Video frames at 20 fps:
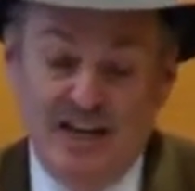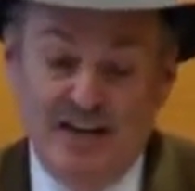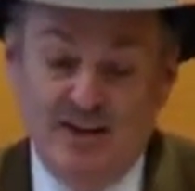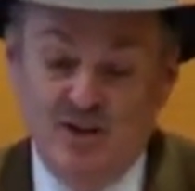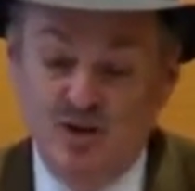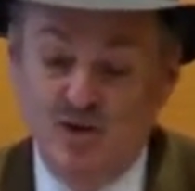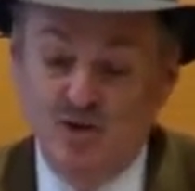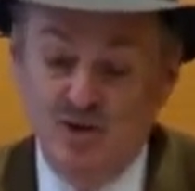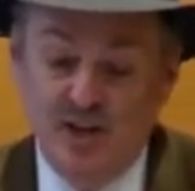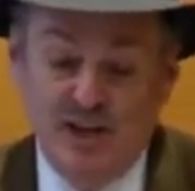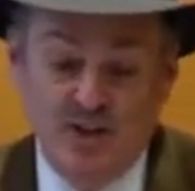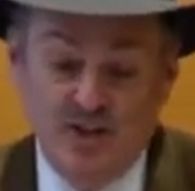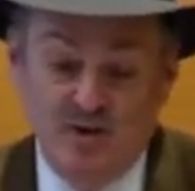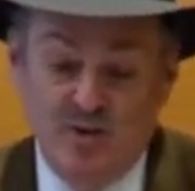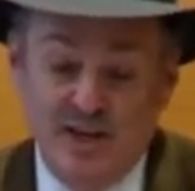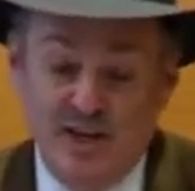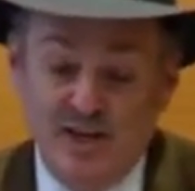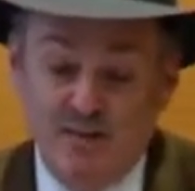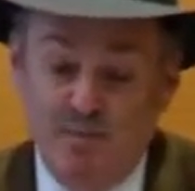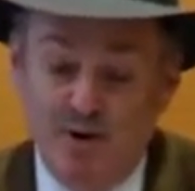
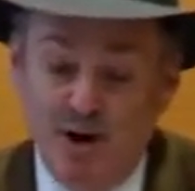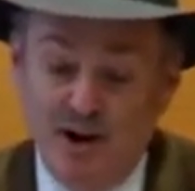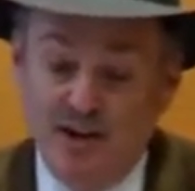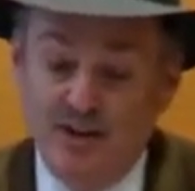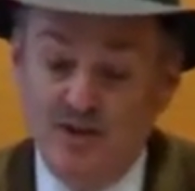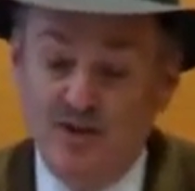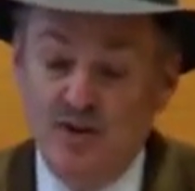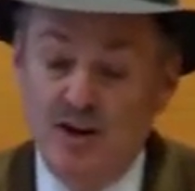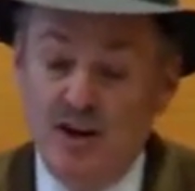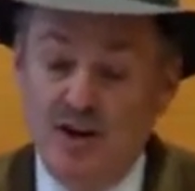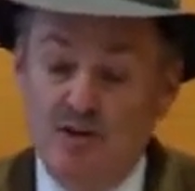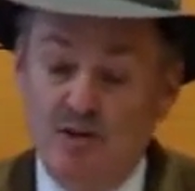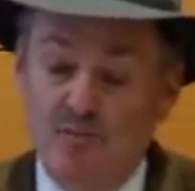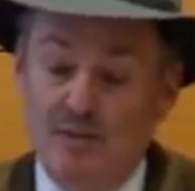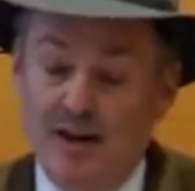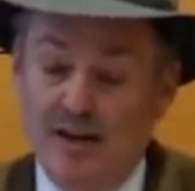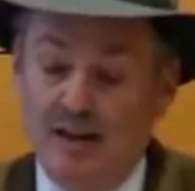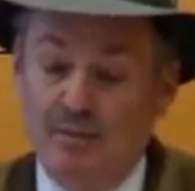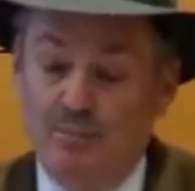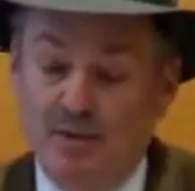stressed markets
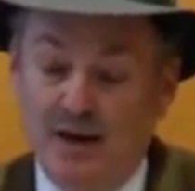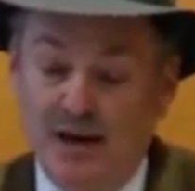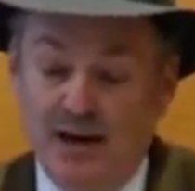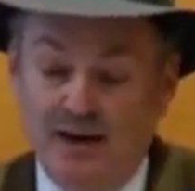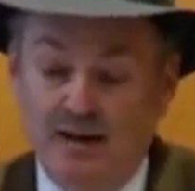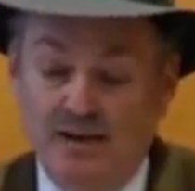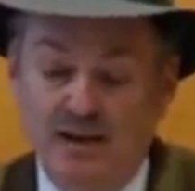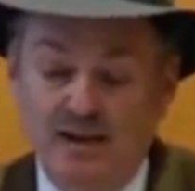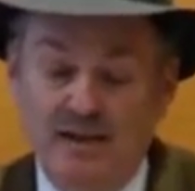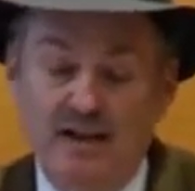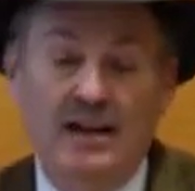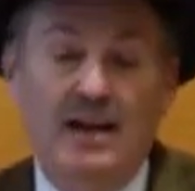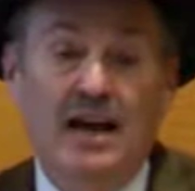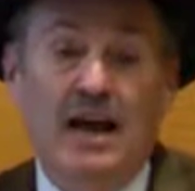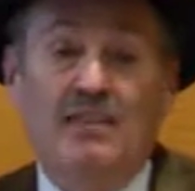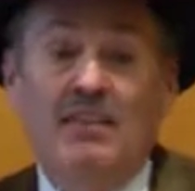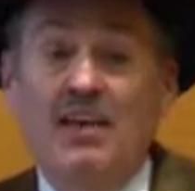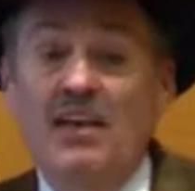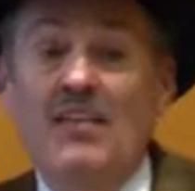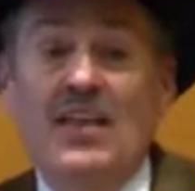remain impaired.
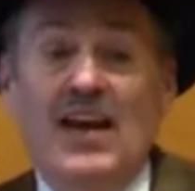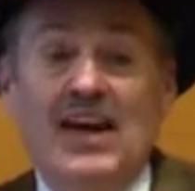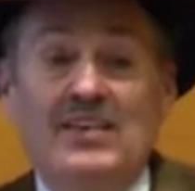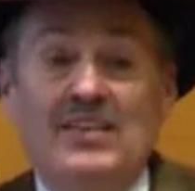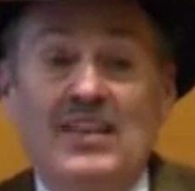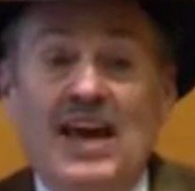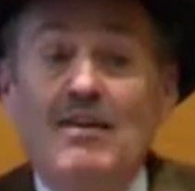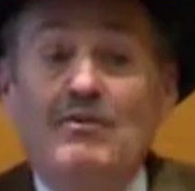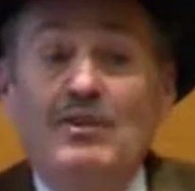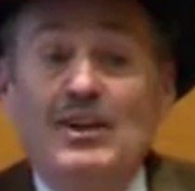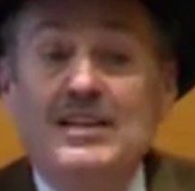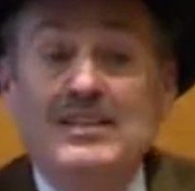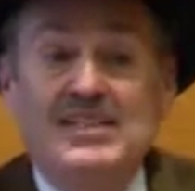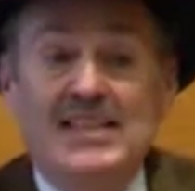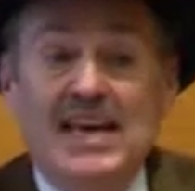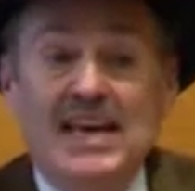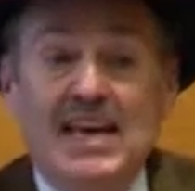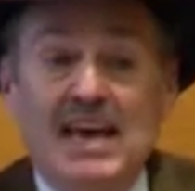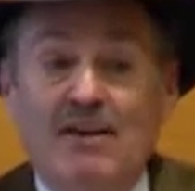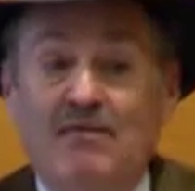And then the evidence
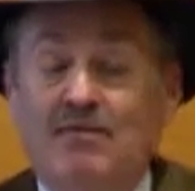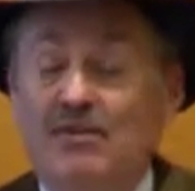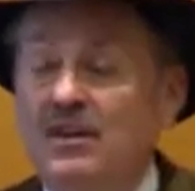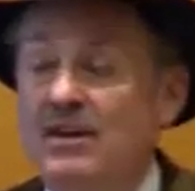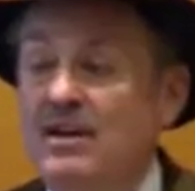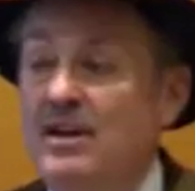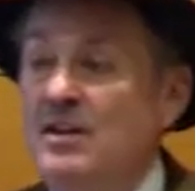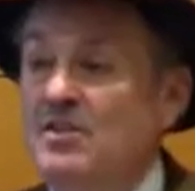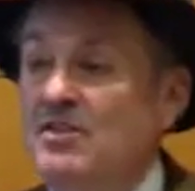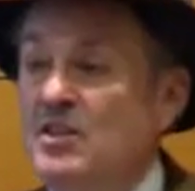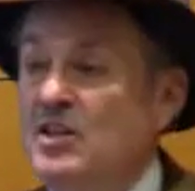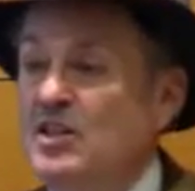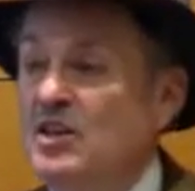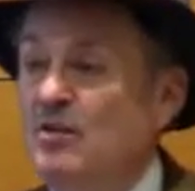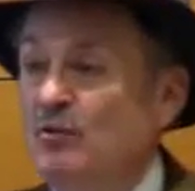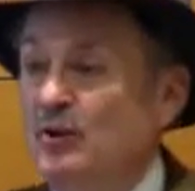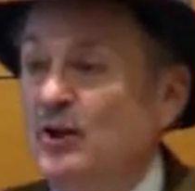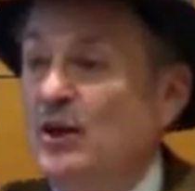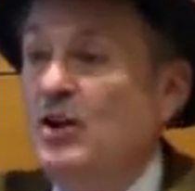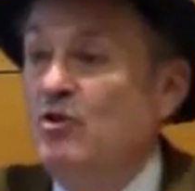they give, the
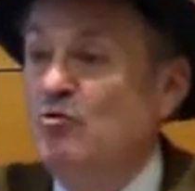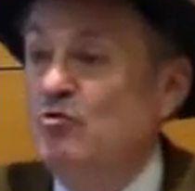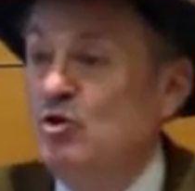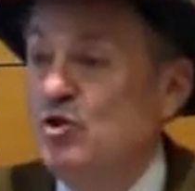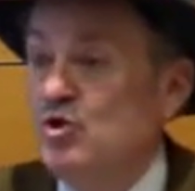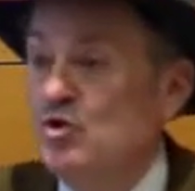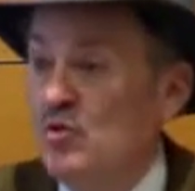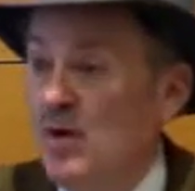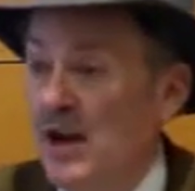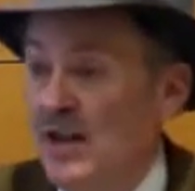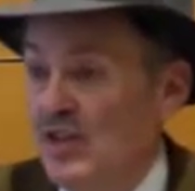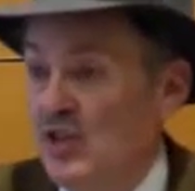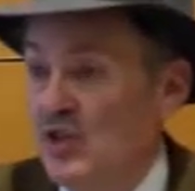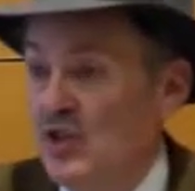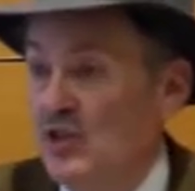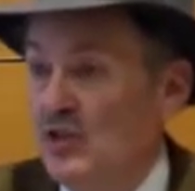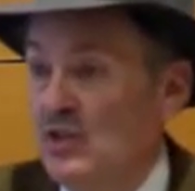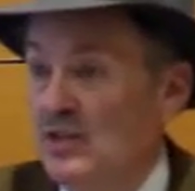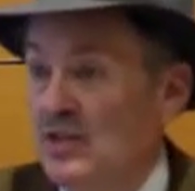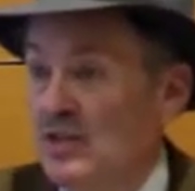different interest
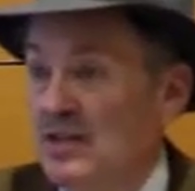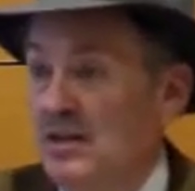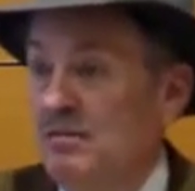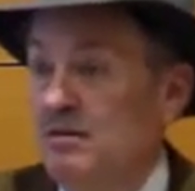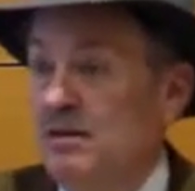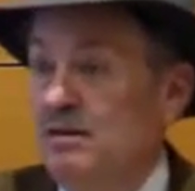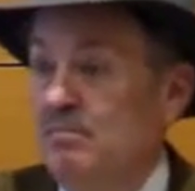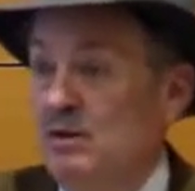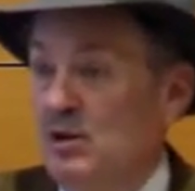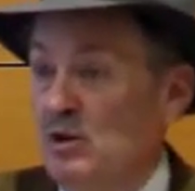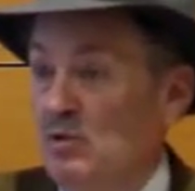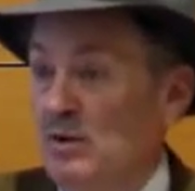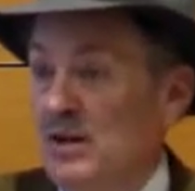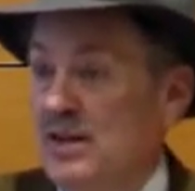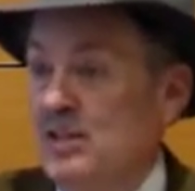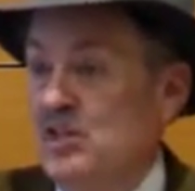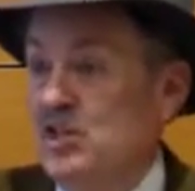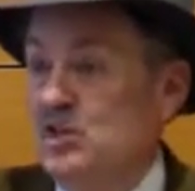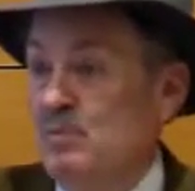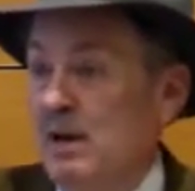rates
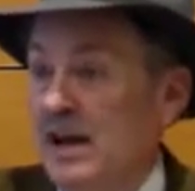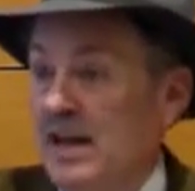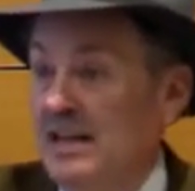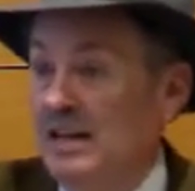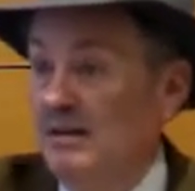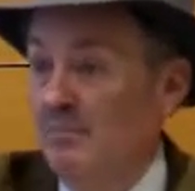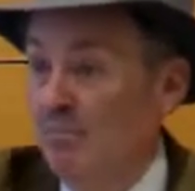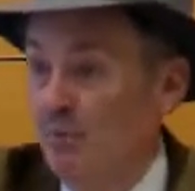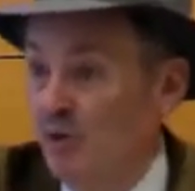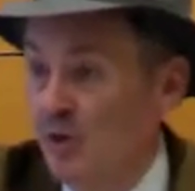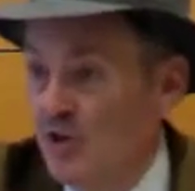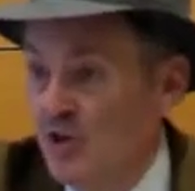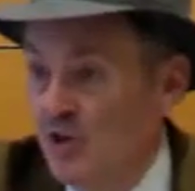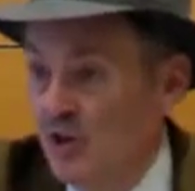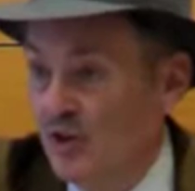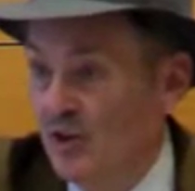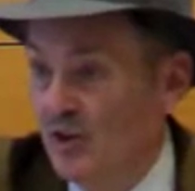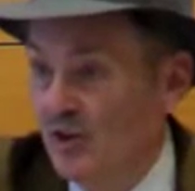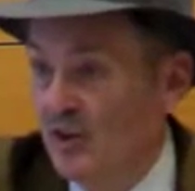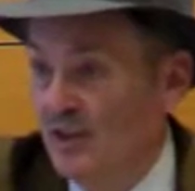between Spain and
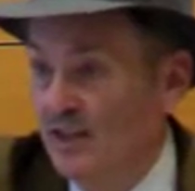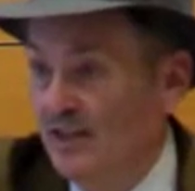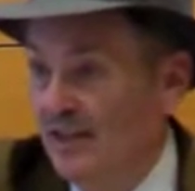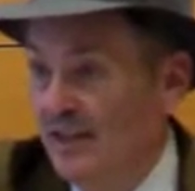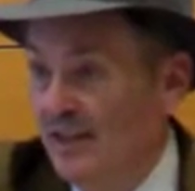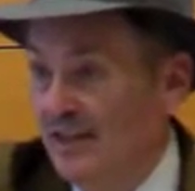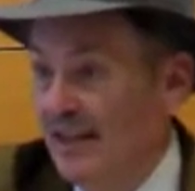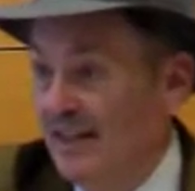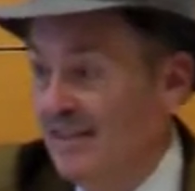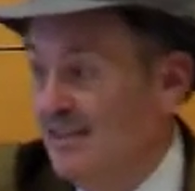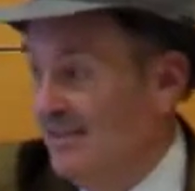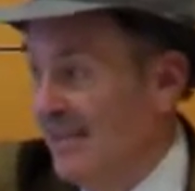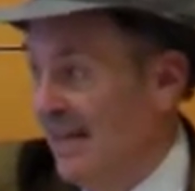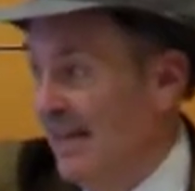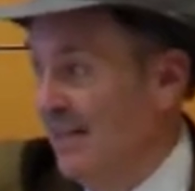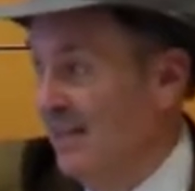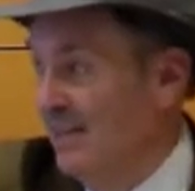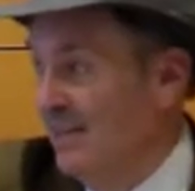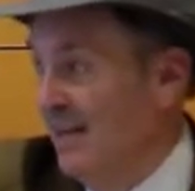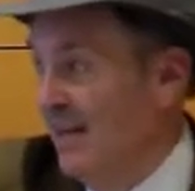Portugal and
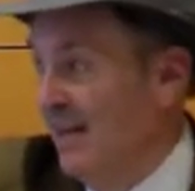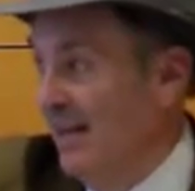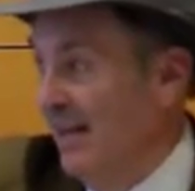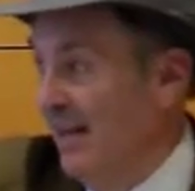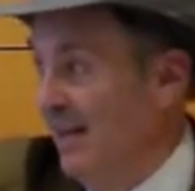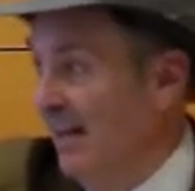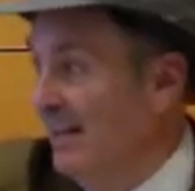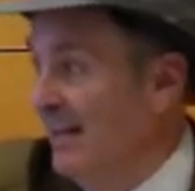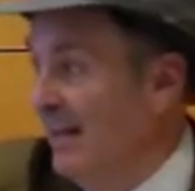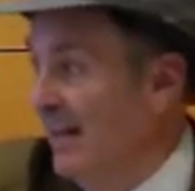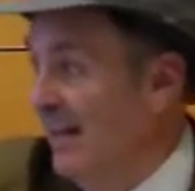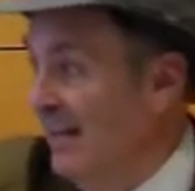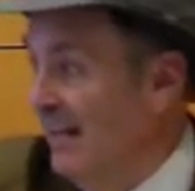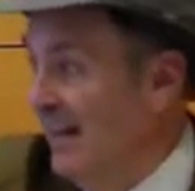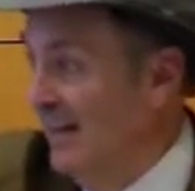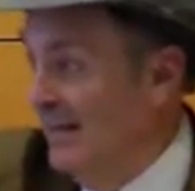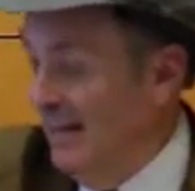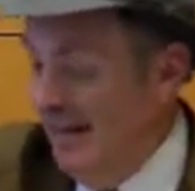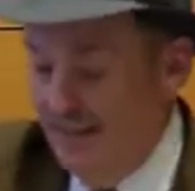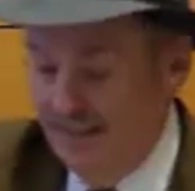say
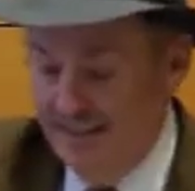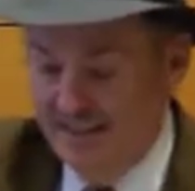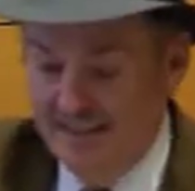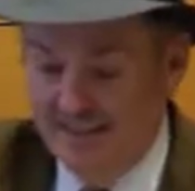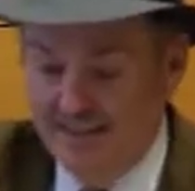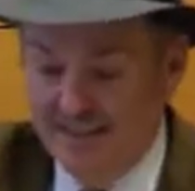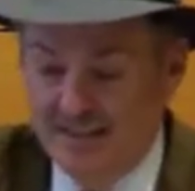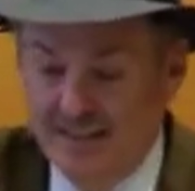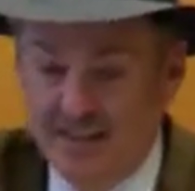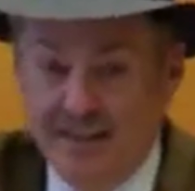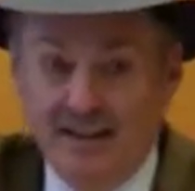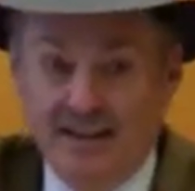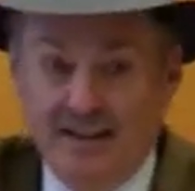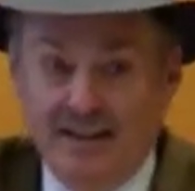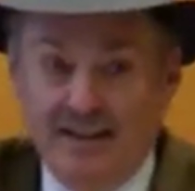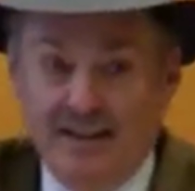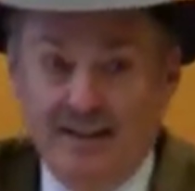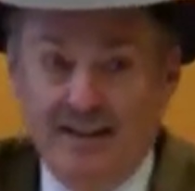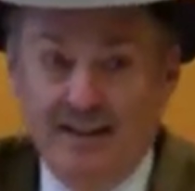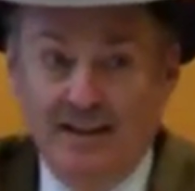
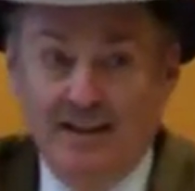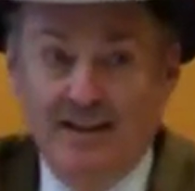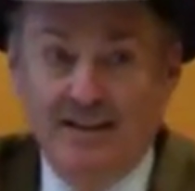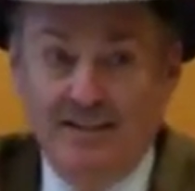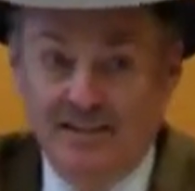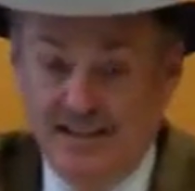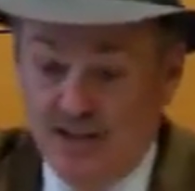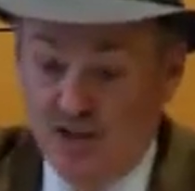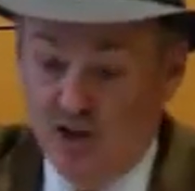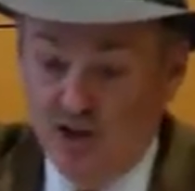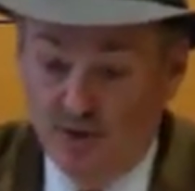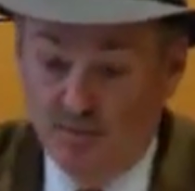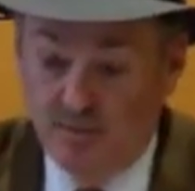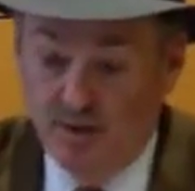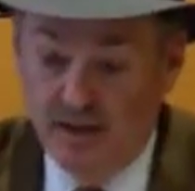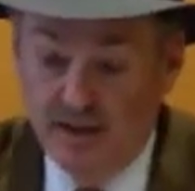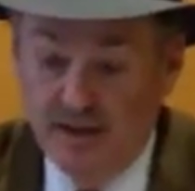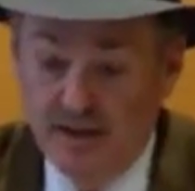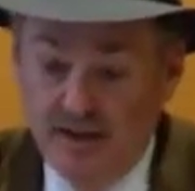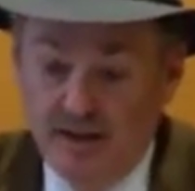in
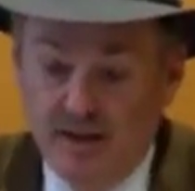Germany.